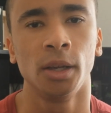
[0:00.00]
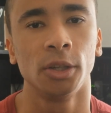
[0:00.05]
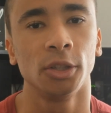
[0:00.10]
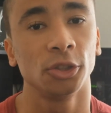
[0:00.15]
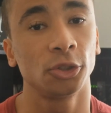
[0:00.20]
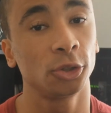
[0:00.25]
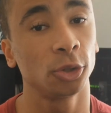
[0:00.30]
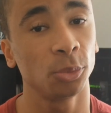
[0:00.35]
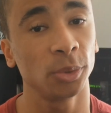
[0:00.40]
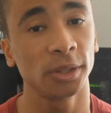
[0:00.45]

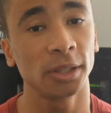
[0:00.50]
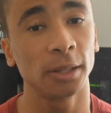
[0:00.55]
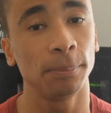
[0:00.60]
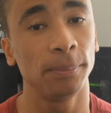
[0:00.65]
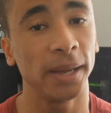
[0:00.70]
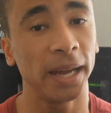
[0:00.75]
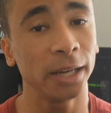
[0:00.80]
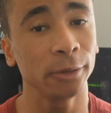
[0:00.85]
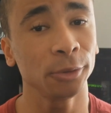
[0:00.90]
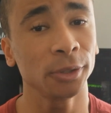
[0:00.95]
So with the
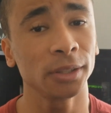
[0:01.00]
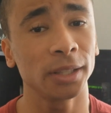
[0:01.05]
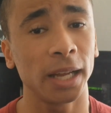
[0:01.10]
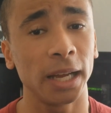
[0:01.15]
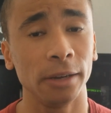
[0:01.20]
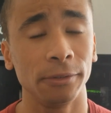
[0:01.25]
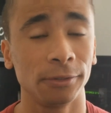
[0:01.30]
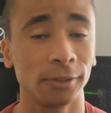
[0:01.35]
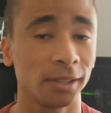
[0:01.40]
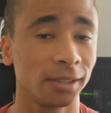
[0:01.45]
battery
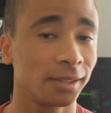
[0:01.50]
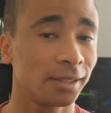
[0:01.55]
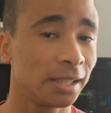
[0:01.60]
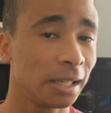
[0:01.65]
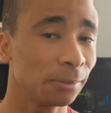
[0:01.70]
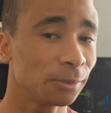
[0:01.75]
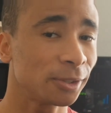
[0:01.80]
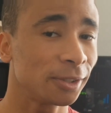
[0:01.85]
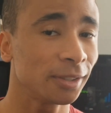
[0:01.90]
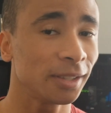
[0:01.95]
life,
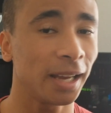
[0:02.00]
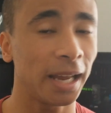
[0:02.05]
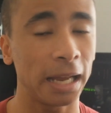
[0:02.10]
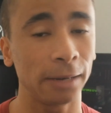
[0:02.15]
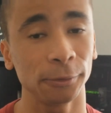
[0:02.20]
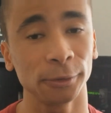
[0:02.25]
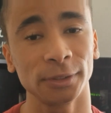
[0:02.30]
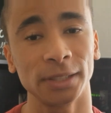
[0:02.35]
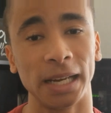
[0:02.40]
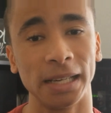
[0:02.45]
Samsung
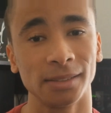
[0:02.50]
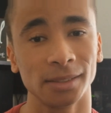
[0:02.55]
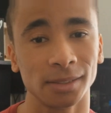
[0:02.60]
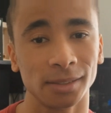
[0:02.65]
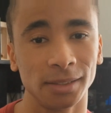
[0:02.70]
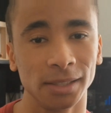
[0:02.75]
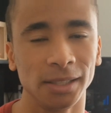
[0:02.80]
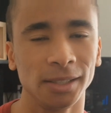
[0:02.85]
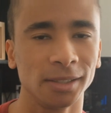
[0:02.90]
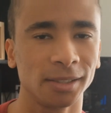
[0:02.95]

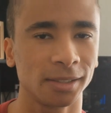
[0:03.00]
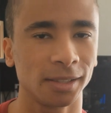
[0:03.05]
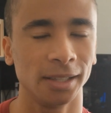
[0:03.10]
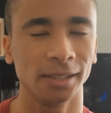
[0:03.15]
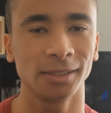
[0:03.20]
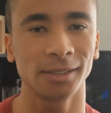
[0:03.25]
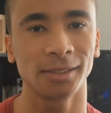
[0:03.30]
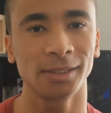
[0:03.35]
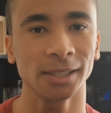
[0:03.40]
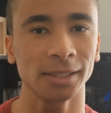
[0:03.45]
advertises these
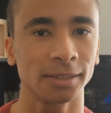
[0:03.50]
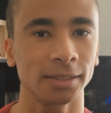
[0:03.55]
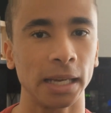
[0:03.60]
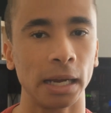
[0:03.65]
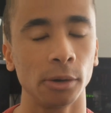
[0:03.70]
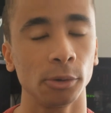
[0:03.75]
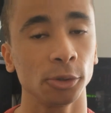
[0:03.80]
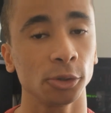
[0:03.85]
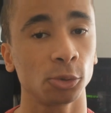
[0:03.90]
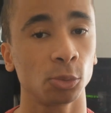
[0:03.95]
as 6
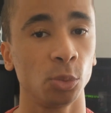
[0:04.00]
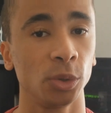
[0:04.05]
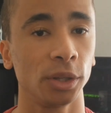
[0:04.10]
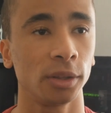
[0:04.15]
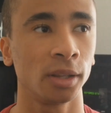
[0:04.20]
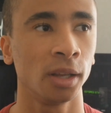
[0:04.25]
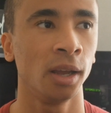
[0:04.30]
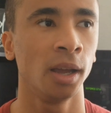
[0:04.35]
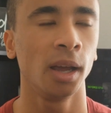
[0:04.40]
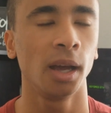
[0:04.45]
hours
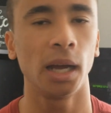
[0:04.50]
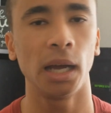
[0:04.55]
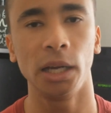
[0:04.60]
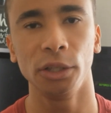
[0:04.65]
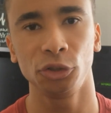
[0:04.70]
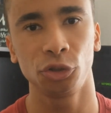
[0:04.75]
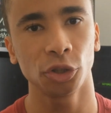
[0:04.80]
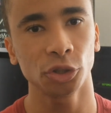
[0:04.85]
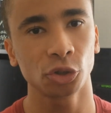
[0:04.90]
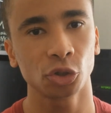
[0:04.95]
with
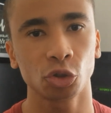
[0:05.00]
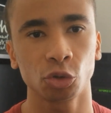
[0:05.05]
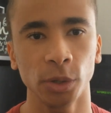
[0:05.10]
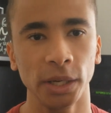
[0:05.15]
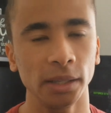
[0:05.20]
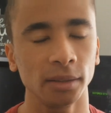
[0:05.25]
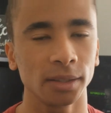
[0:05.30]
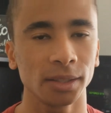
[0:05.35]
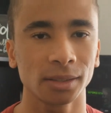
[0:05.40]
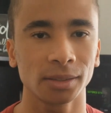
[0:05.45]
just
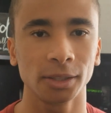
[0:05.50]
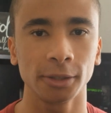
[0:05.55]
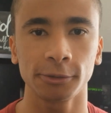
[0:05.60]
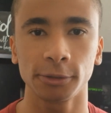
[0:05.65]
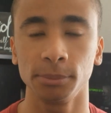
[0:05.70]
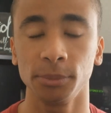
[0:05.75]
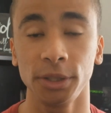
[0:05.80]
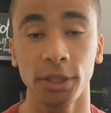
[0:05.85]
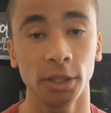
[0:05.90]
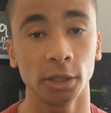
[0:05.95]
straight listening
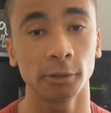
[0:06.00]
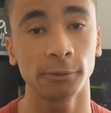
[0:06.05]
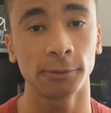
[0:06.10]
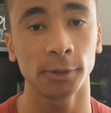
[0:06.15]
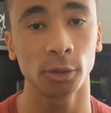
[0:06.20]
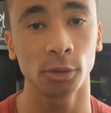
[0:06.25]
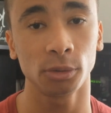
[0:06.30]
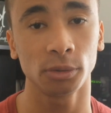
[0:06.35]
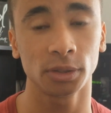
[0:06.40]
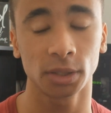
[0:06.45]
from the
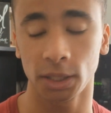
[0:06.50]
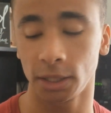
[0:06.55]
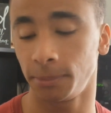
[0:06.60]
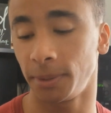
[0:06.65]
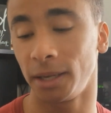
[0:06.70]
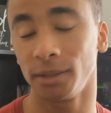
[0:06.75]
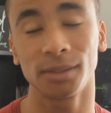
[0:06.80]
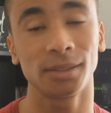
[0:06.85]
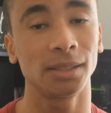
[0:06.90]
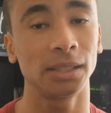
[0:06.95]
earphones and
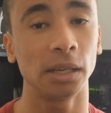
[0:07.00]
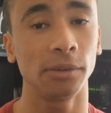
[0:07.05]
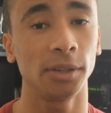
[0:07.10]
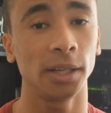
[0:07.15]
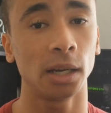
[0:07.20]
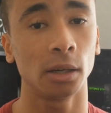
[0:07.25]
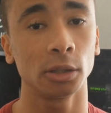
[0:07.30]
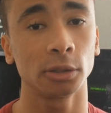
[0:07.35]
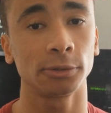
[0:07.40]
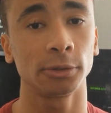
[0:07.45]
about 7
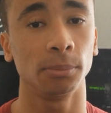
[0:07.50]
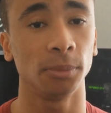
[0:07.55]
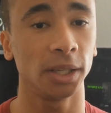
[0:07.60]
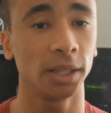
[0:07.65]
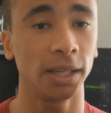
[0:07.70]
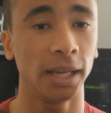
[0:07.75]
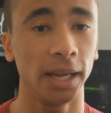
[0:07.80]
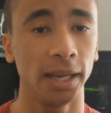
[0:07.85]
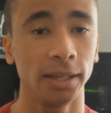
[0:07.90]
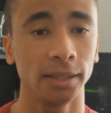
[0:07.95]
hours from the
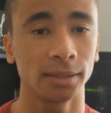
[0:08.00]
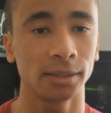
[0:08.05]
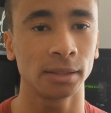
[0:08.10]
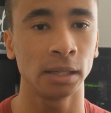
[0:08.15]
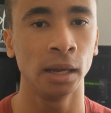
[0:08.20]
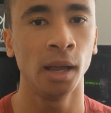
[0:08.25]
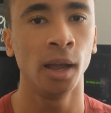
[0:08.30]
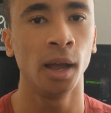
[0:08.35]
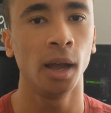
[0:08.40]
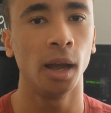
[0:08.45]
case.
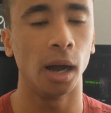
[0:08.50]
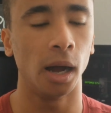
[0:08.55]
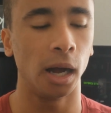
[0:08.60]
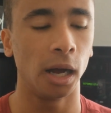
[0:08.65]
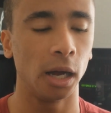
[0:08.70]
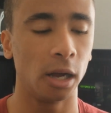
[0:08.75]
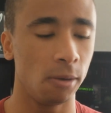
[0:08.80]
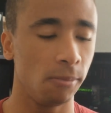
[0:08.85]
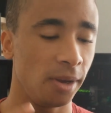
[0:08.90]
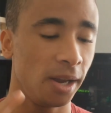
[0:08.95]

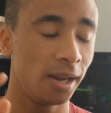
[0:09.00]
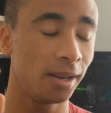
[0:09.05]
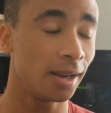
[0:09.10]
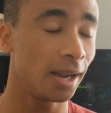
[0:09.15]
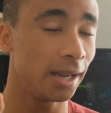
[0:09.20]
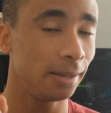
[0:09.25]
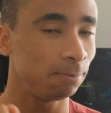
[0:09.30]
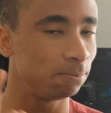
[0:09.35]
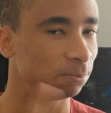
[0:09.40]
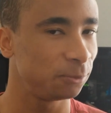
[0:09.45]
And
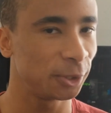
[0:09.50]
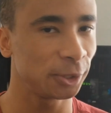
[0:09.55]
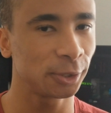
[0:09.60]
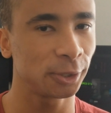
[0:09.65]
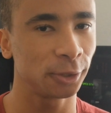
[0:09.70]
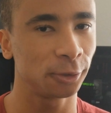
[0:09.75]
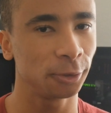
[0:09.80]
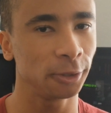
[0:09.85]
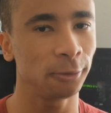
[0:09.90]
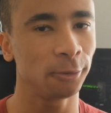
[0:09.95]
I
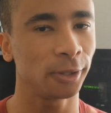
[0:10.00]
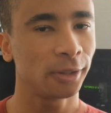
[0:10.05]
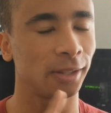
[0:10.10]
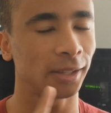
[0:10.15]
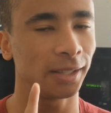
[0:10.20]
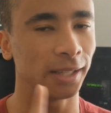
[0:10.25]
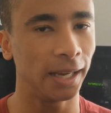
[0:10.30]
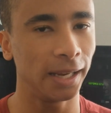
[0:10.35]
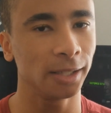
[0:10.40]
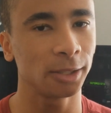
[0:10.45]
disagree with
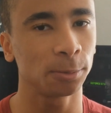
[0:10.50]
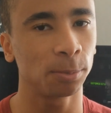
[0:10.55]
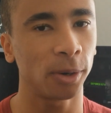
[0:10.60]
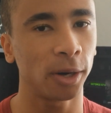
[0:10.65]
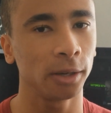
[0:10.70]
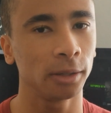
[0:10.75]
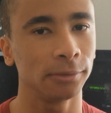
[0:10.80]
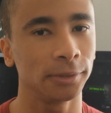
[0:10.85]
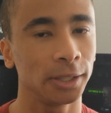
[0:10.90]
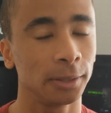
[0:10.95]
the case
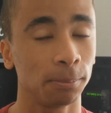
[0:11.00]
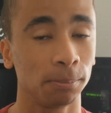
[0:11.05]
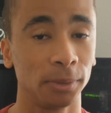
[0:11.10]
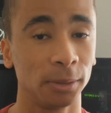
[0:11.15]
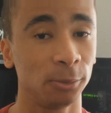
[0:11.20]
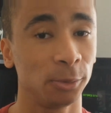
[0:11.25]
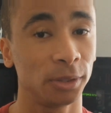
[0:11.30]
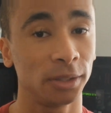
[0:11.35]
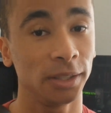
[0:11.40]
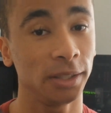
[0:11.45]
part of it,
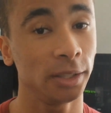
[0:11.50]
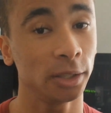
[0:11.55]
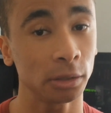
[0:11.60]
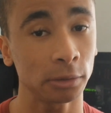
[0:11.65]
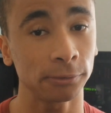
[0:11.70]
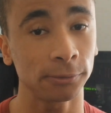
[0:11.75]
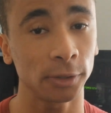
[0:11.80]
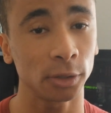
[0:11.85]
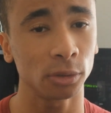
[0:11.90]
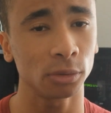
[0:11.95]
but with the
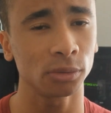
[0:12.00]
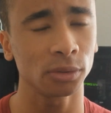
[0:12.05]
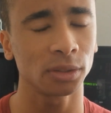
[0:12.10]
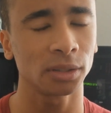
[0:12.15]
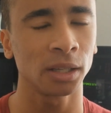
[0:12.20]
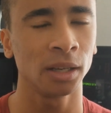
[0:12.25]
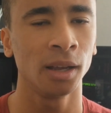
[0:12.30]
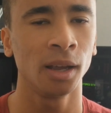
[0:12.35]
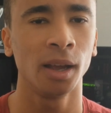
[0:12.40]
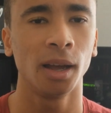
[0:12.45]
earphones,